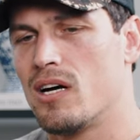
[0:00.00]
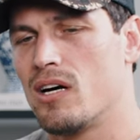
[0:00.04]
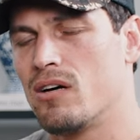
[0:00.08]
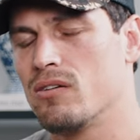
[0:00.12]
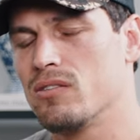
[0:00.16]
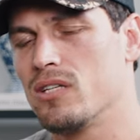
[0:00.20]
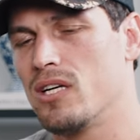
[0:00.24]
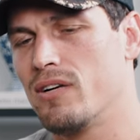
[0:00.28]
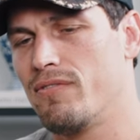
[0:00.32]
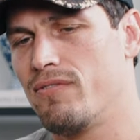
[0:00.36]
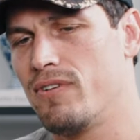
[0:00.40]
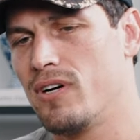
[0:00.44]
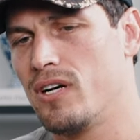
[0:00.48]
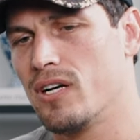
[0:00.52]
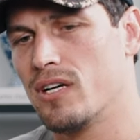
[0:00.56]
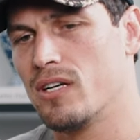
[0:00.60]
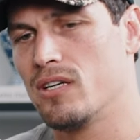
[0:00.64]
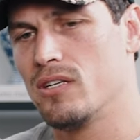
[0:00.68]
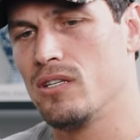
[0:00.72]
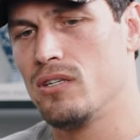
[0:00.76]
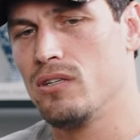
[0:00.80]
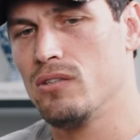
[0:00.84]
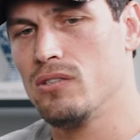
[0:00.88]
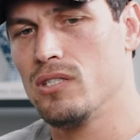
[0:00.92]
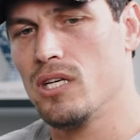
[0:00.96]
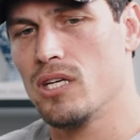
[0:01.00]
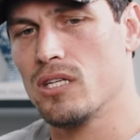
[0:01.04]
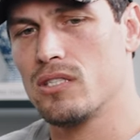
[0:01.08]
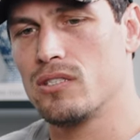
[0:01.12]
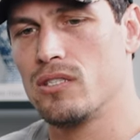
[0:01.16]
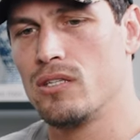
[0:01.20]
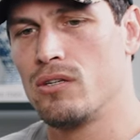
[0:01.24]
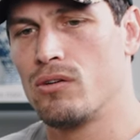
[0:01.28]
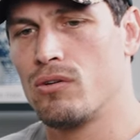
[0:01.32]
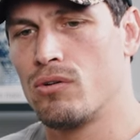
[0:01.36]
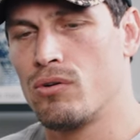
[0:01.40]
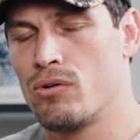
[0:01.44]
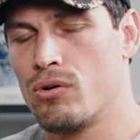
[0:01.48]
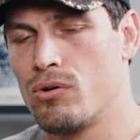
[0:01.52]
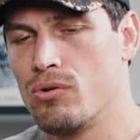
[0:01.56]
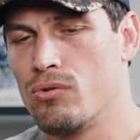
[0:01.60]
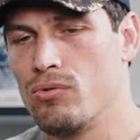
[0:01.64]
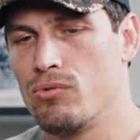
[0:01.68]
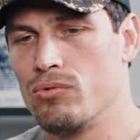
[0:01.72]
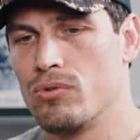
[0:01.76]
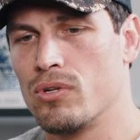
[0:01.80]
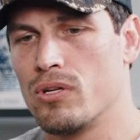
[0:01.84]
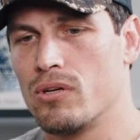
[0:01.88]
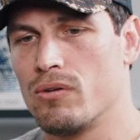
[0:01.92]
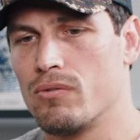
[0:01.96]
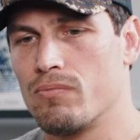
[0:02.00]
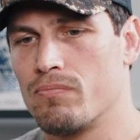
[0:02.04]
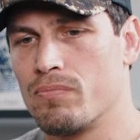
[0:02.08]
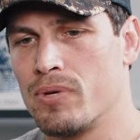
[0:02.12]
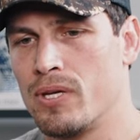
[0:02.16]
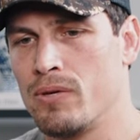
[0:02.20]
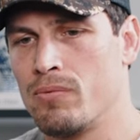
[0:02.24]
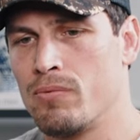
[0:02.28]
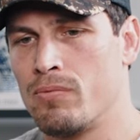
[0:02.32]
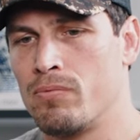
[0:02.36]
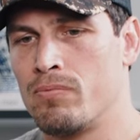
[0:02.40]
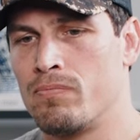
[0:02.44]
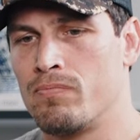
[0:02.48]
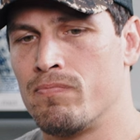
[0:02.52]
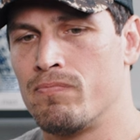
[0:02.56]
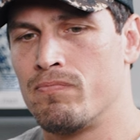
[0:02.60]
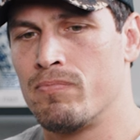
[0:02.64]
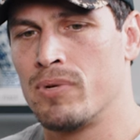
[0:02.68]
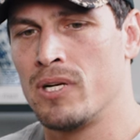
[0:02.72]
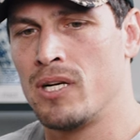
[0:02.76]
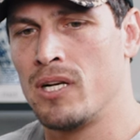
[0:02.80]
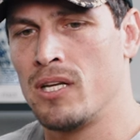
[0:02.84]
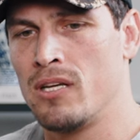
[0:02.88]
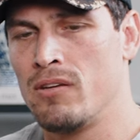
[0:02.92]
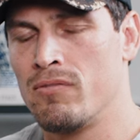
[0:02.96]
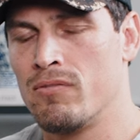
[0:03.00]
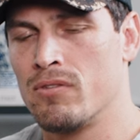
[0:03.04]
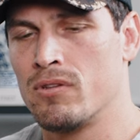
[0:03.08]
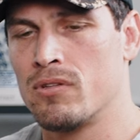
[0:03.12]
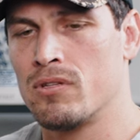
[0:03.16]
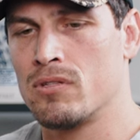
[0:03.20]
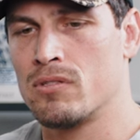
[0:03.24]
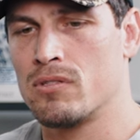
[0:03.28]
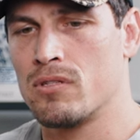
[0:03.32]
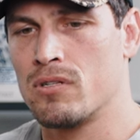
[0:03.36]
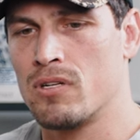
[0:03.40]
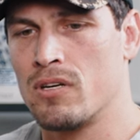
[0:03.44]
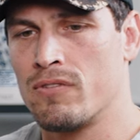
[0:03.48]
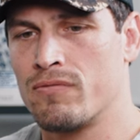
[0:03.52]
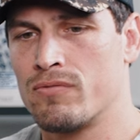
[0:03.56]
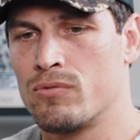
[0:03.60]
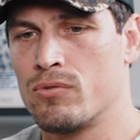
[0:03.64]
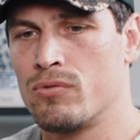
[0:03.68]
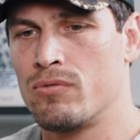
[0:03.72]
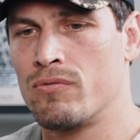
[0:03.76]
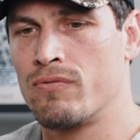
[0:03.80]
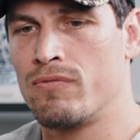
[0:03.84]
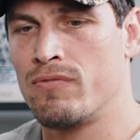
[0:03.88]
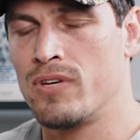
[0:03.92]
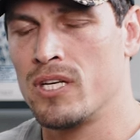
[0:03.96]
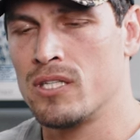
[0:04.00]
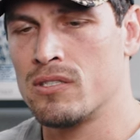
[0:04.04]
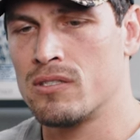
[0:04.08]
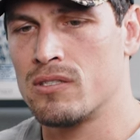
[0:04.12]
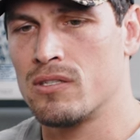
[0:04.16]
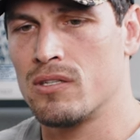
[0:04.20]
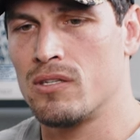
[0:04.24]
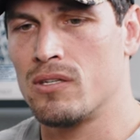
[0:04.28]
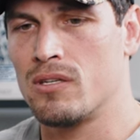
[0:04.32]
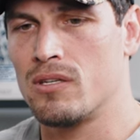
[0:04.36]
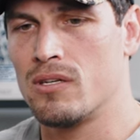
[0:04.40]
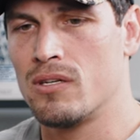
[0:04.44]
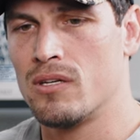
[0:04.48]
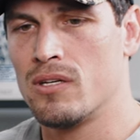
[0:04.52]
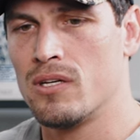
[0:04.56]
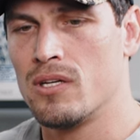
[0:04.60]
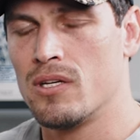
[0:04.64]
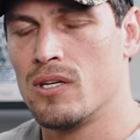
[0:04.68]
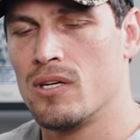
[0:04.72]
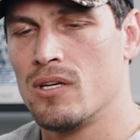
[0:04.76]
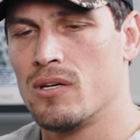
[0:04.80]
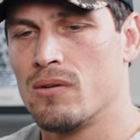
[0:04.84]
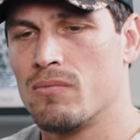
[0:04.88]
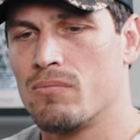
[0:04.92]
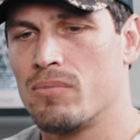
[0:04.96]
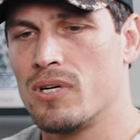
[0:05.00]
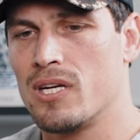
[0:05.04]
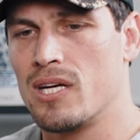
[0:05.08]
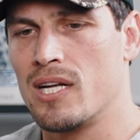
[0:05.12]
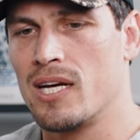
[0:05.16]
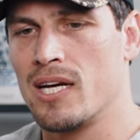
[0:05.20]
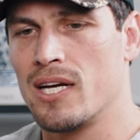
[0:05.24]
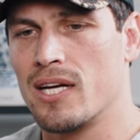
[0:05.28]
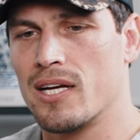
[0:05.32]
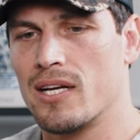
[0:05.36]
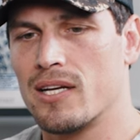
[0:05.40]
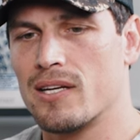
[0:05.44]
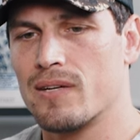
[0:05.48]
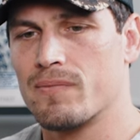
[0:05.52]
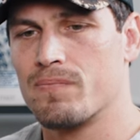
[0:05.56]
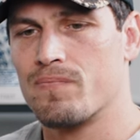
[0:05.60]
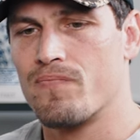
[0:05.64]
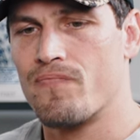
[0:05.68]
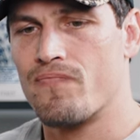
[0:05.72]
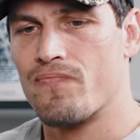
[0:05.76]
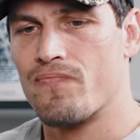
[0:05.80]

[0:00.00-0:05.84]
I was like fuck it is actually cool that people believe in this enough to invest in it but like